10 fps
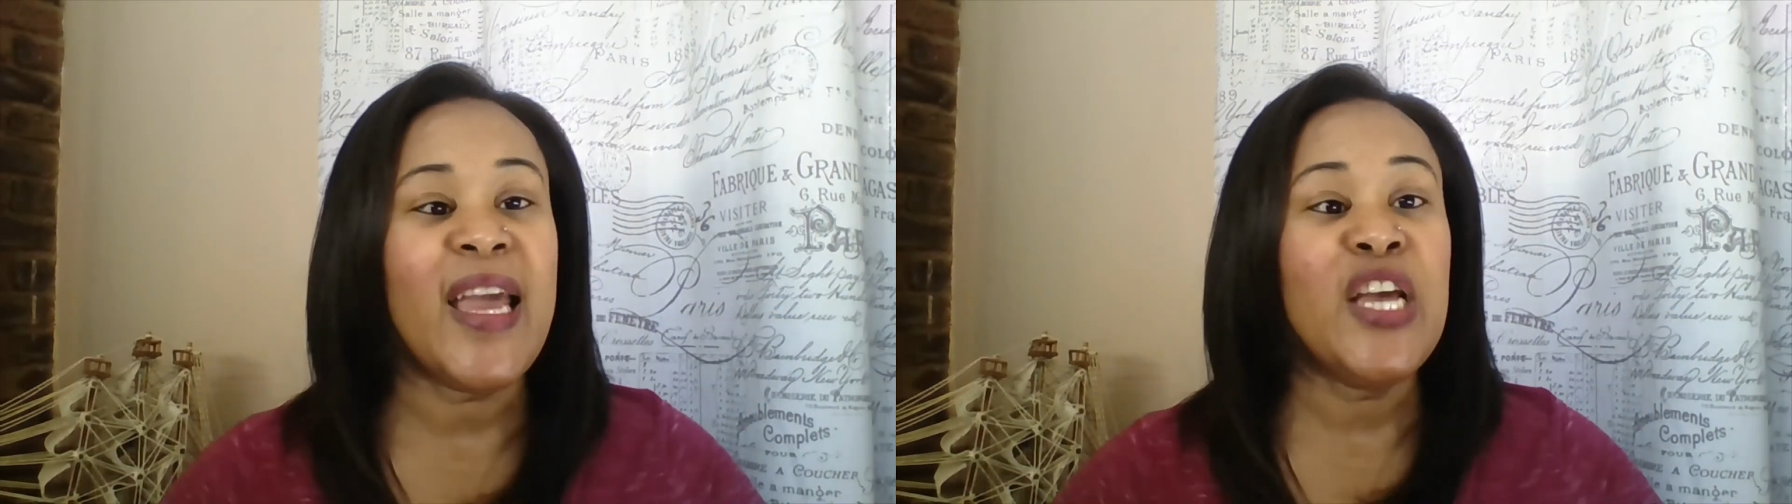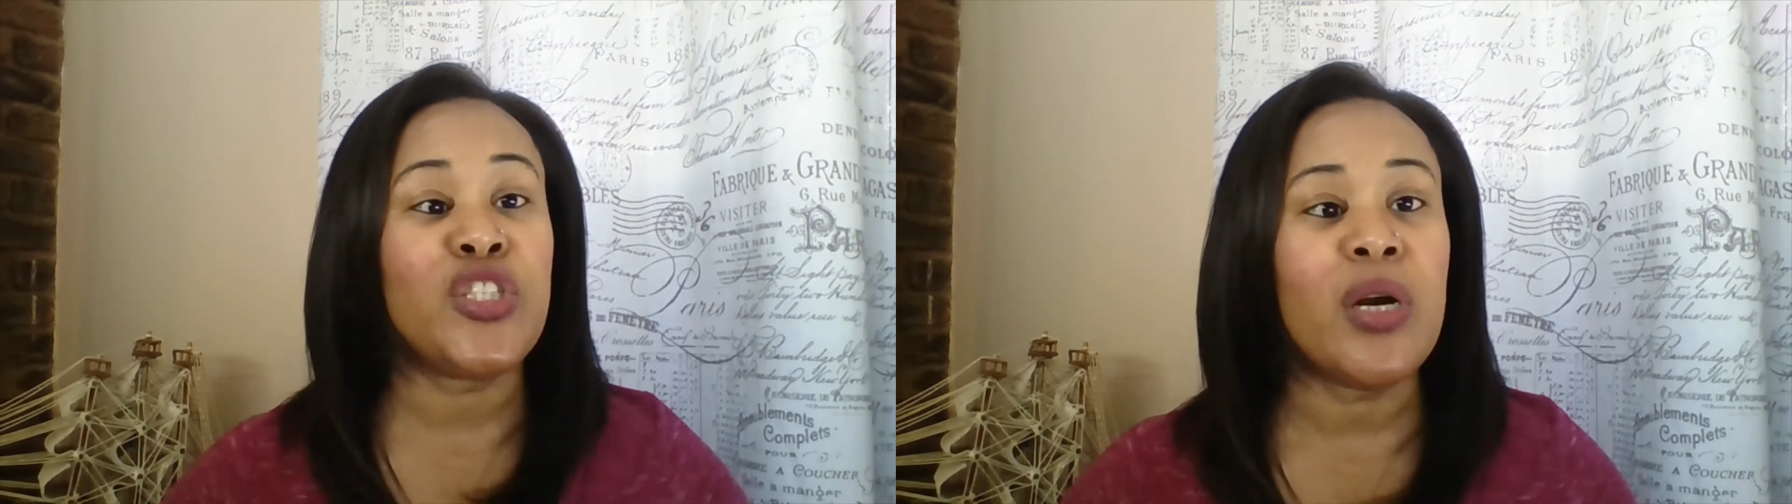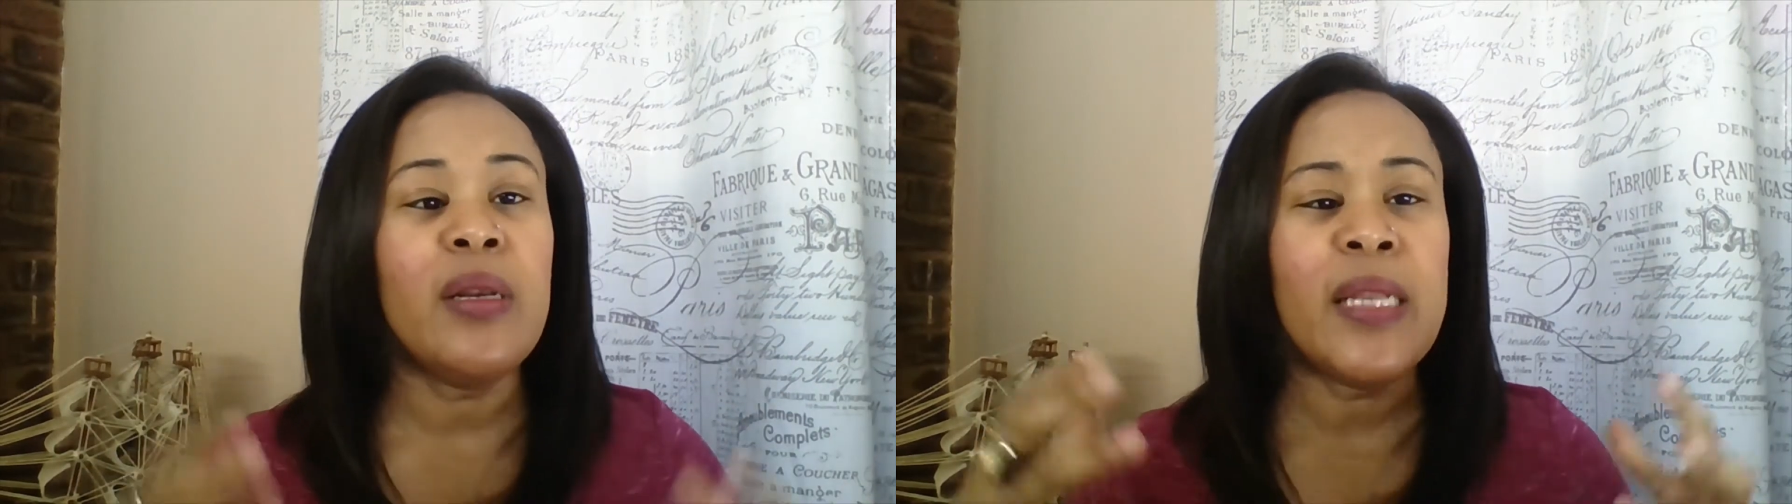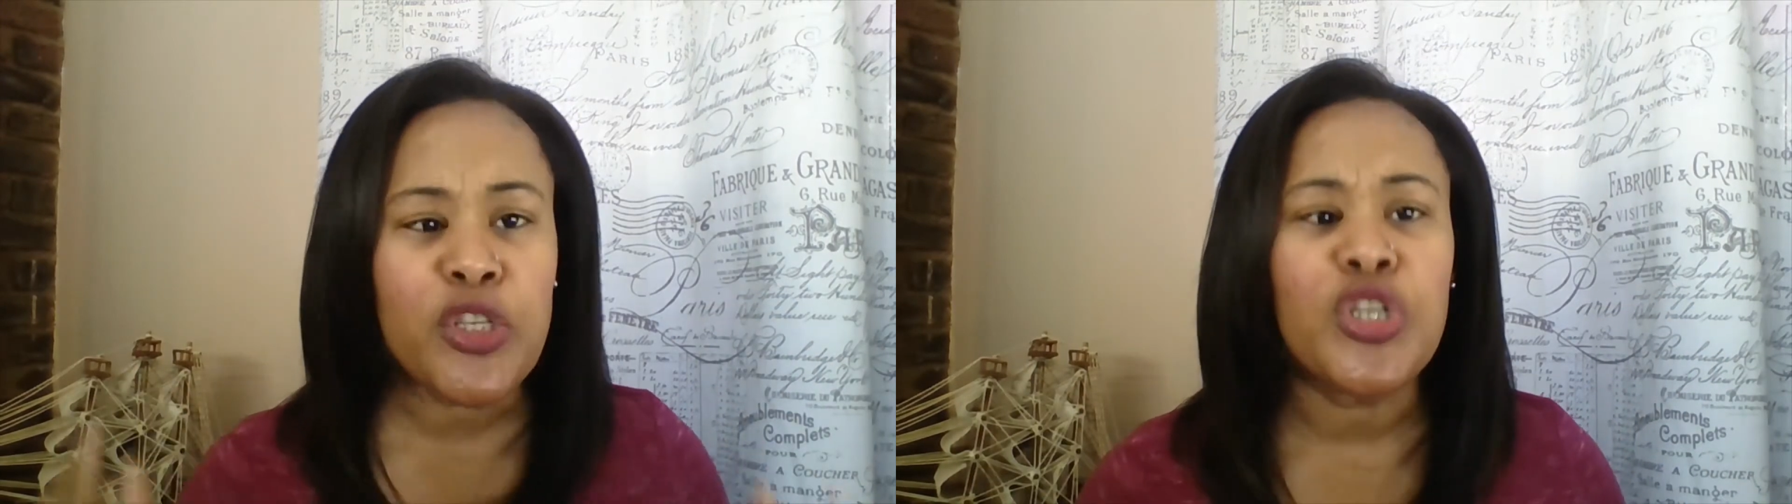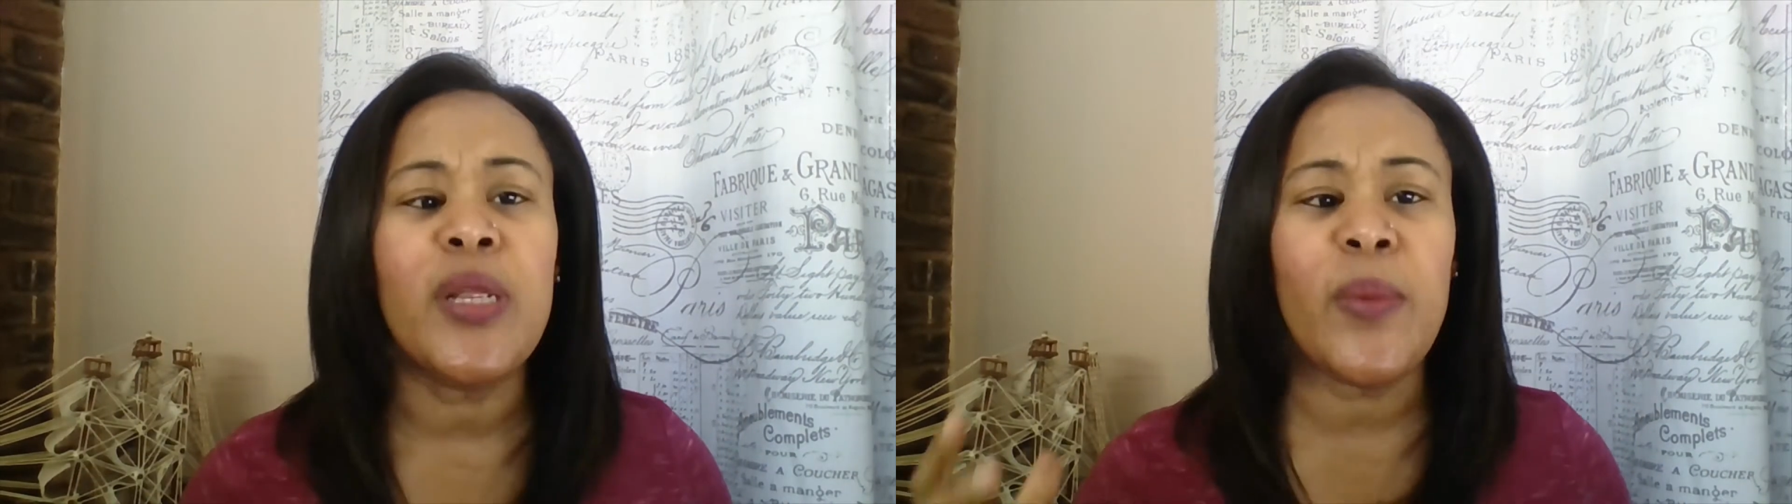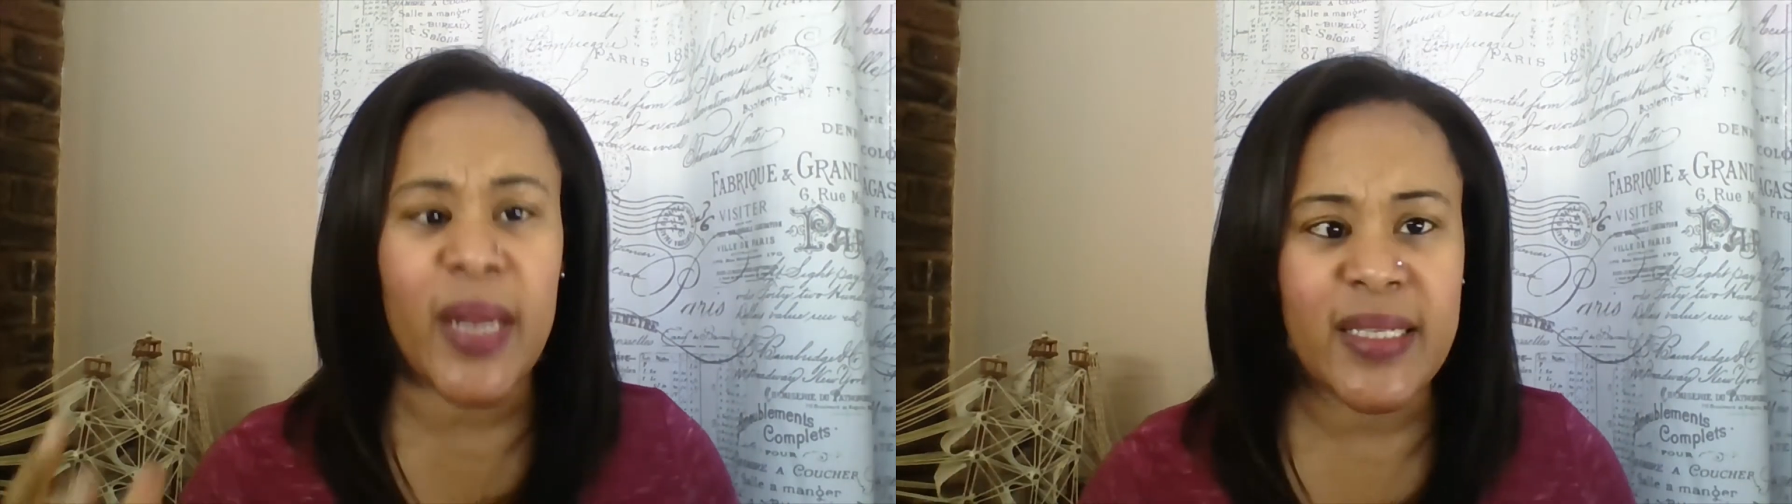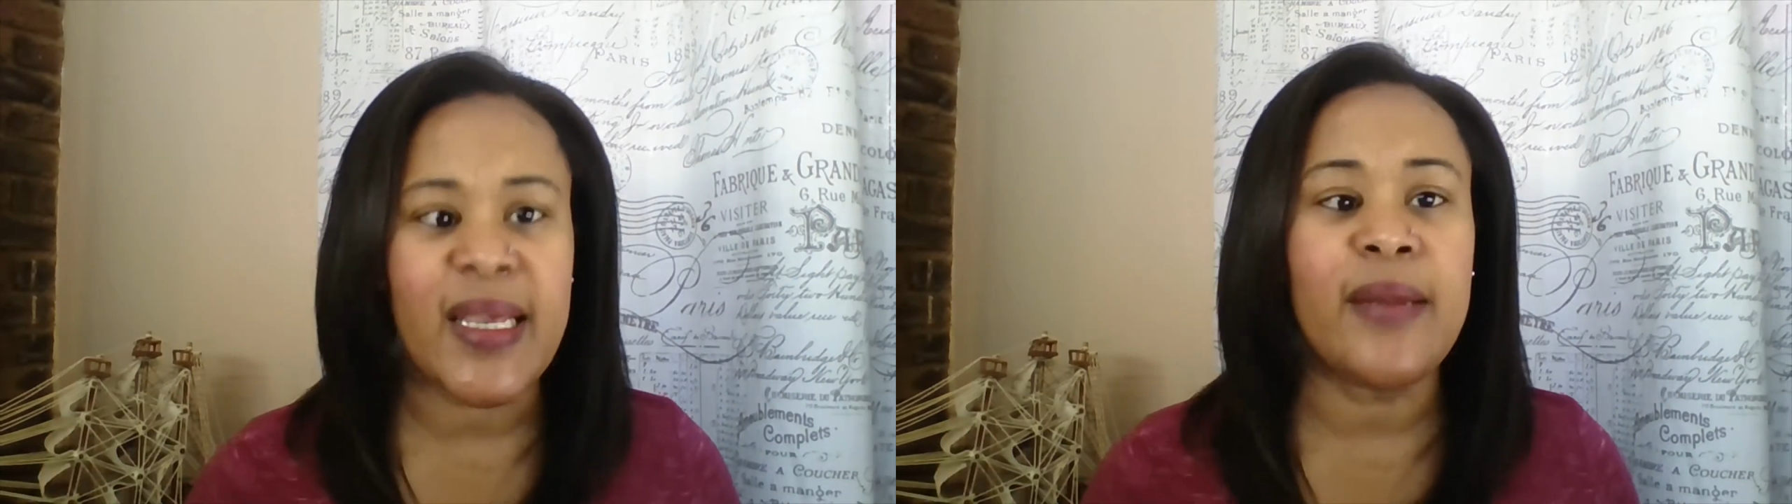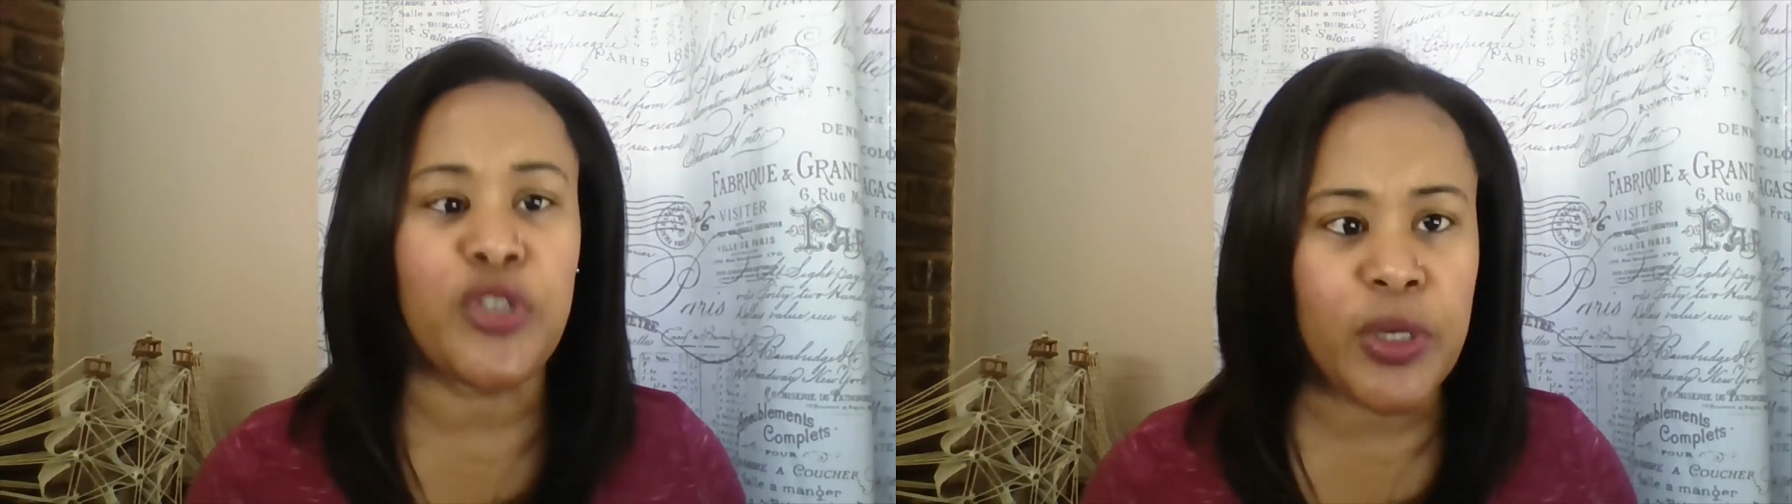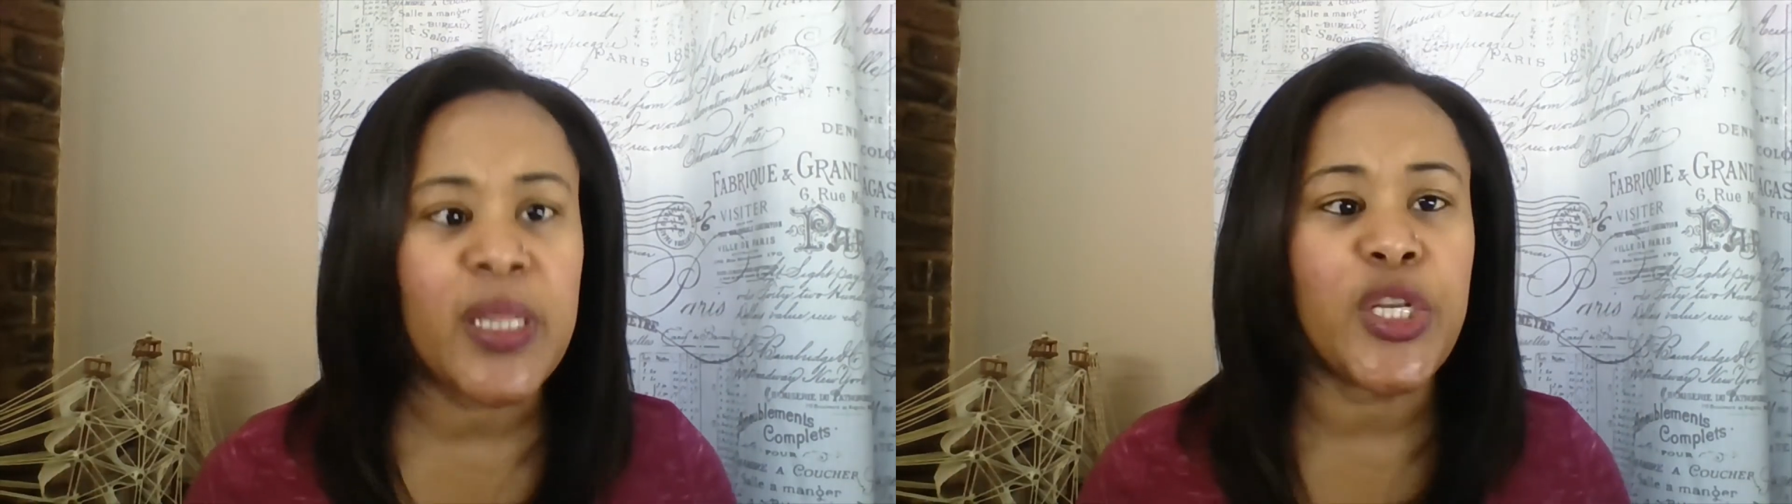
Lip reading: So literally when I say doing the